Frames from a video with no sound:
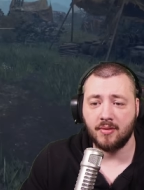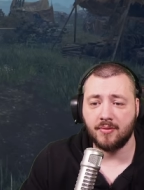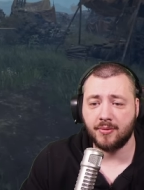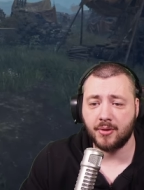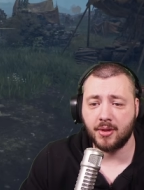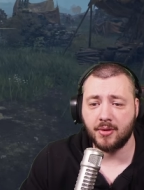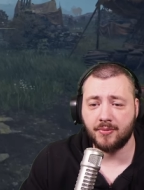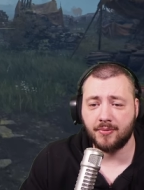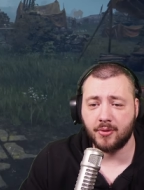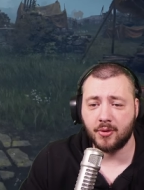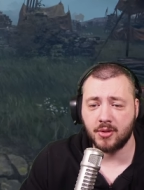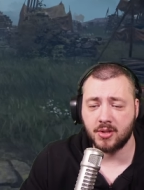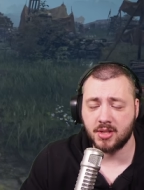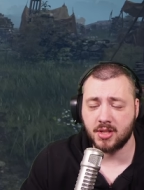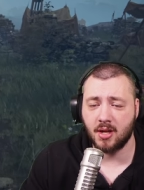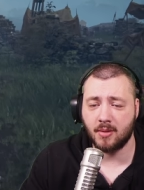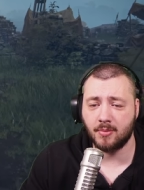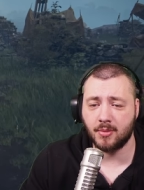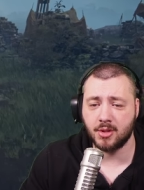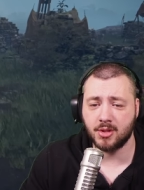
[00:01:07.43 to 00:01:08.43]
For the first
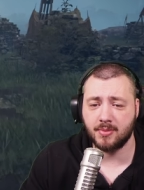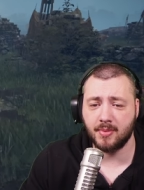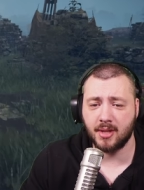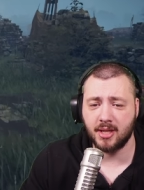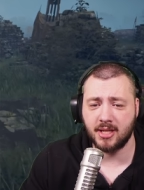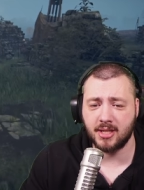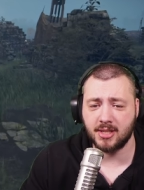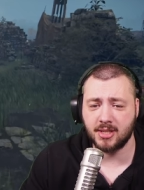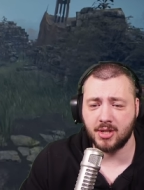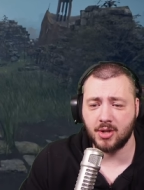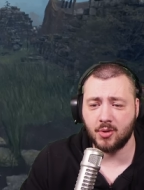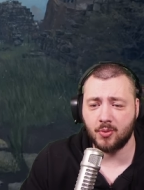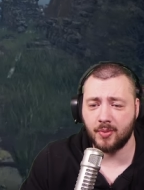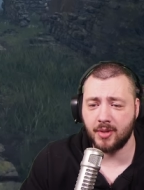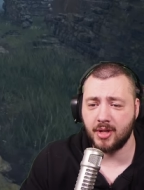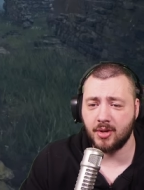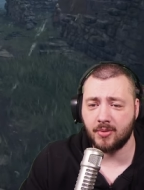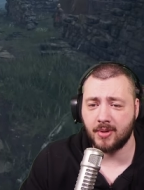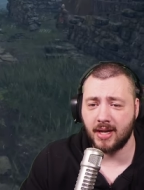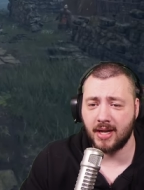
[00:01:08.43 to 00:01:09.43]
somber smithing stone, we
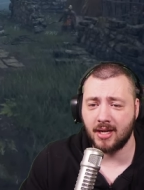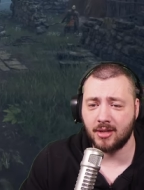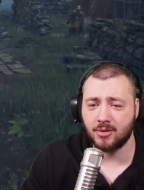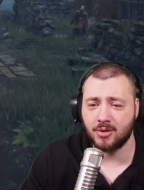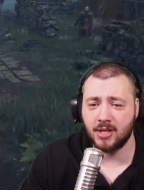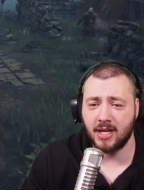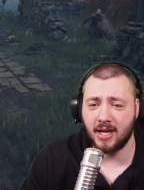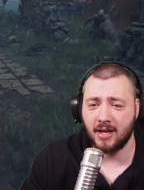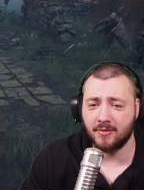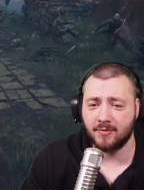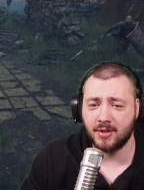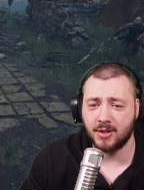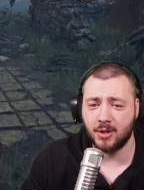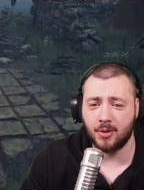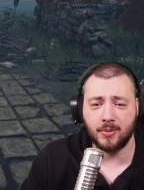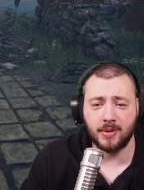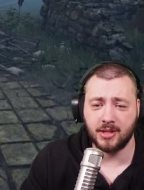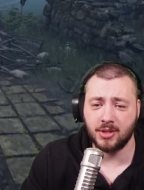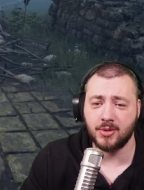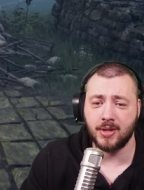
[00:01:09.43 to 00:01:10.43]
don't actually have to
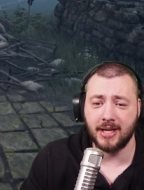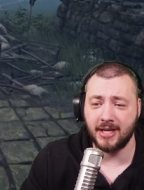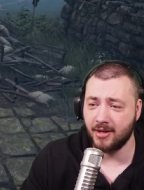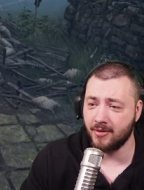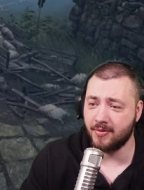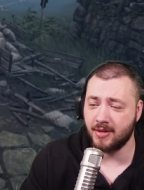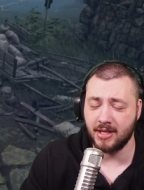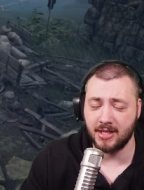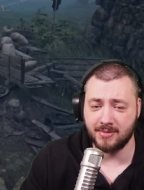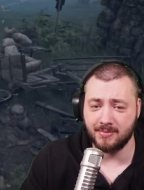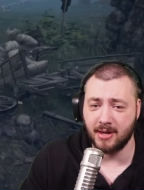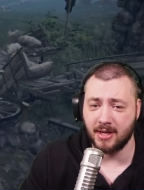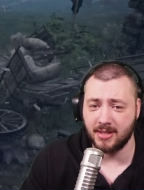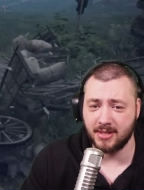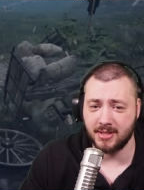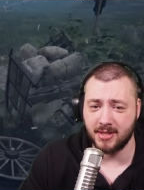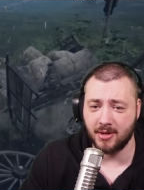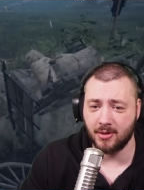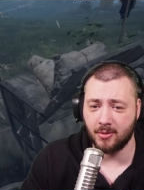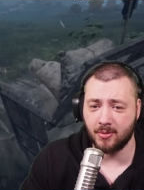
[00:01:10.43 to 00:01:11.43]
go into any of these
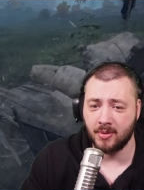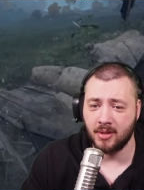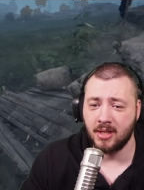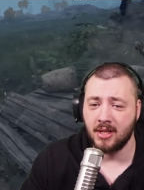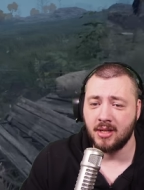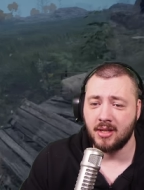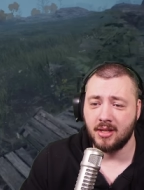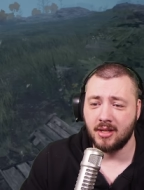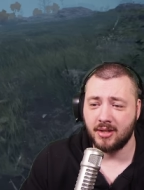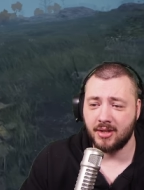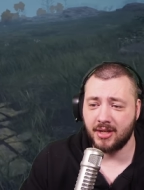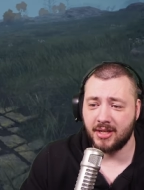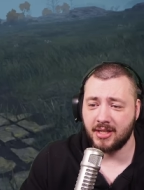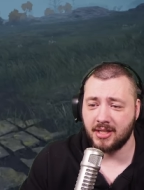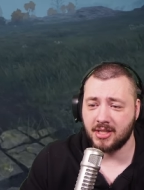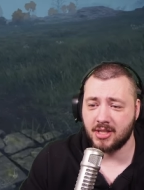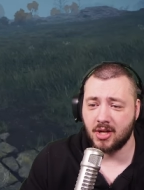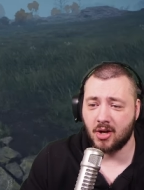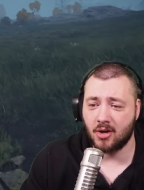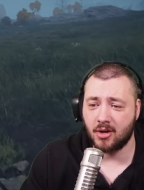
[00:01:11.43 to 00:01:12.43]
mines though. You can
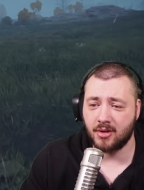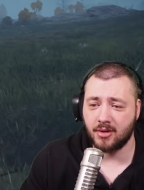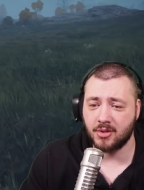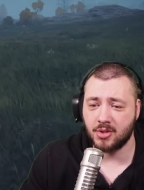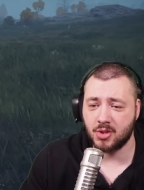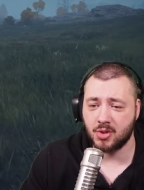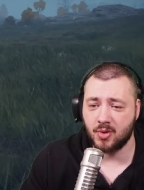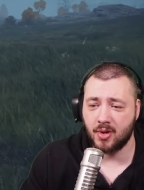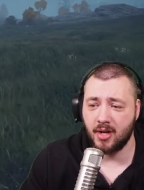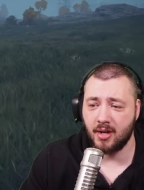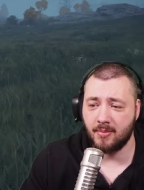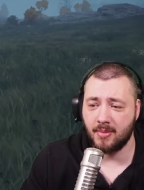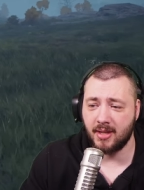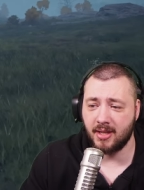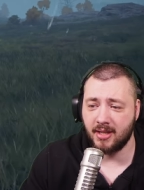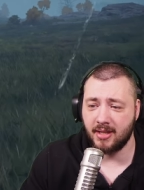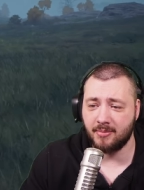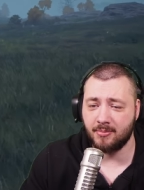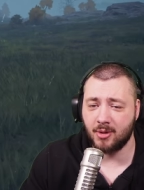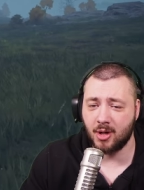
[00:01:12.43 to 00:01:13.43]
start straight up at
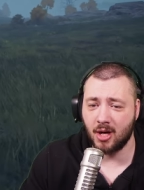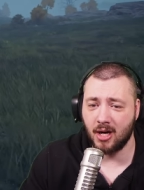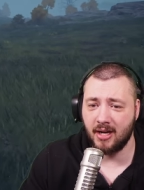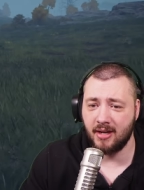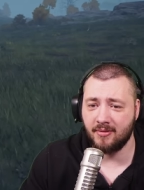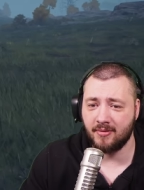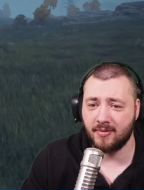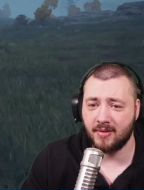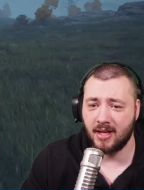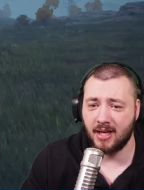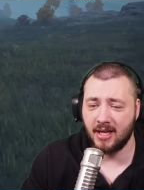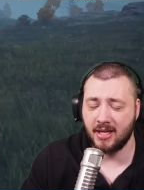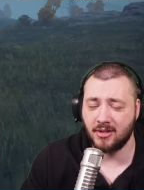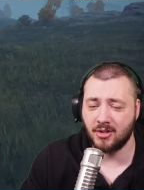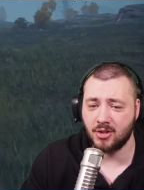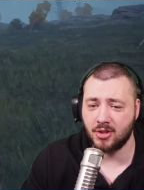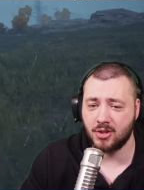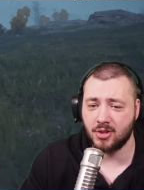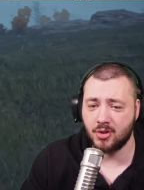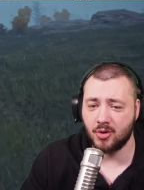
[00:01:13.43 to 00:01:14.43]
Limgrave and
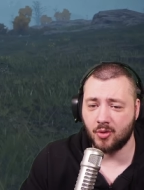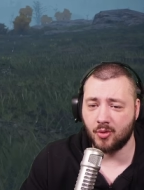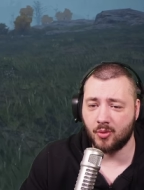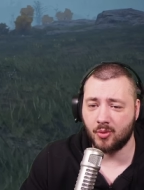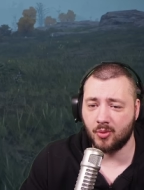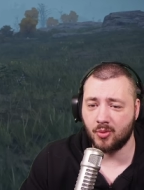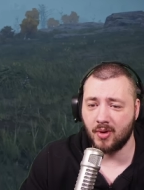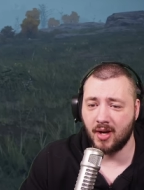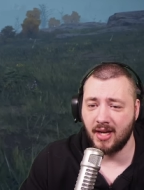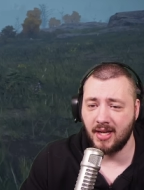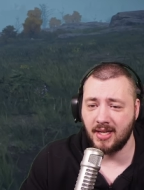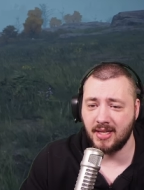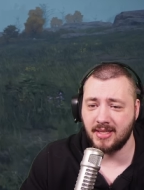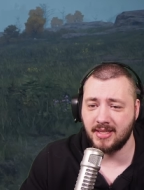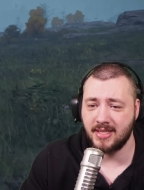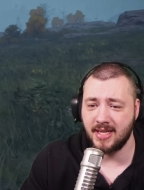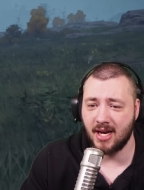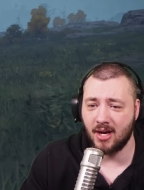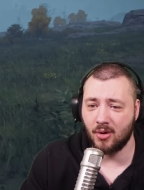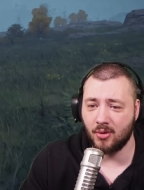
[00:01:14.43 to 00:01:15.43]
just right
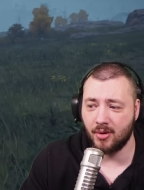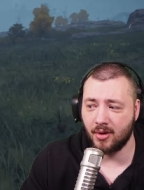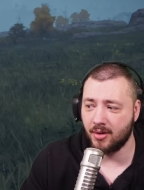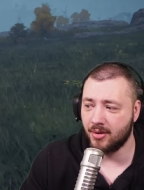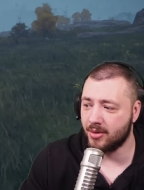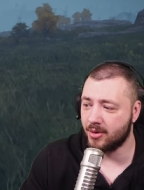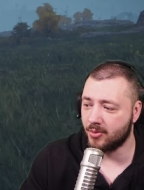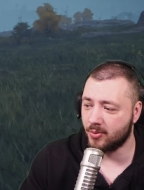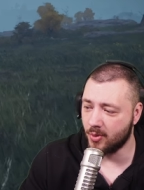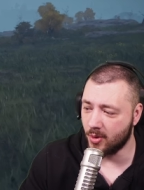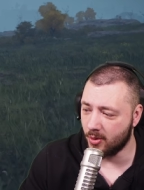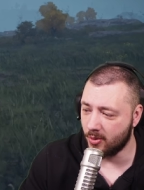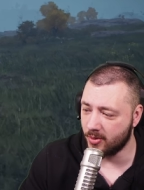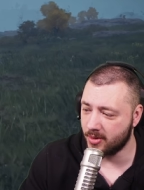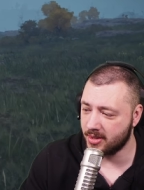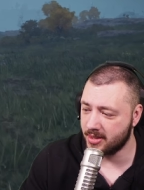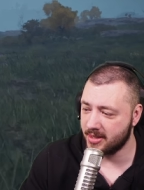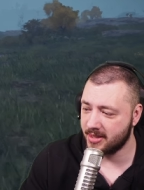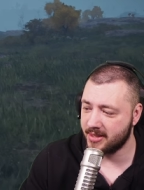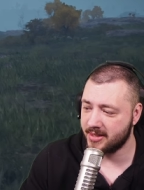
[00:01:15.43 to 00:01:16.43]
down the
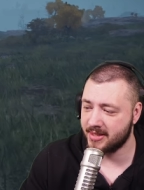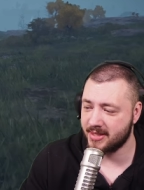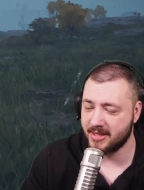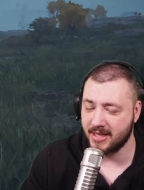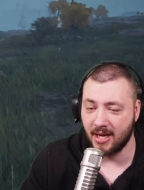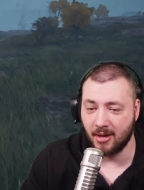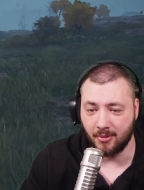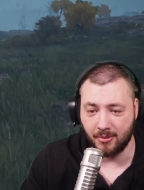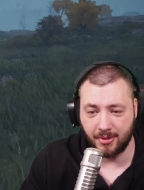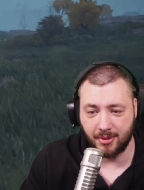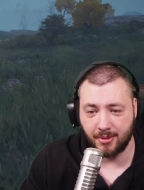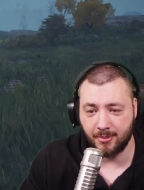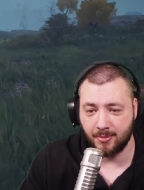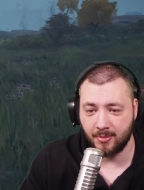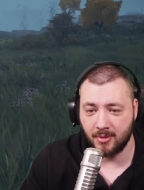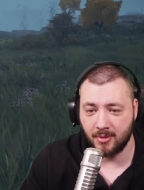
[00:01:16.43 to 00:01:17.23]
road south.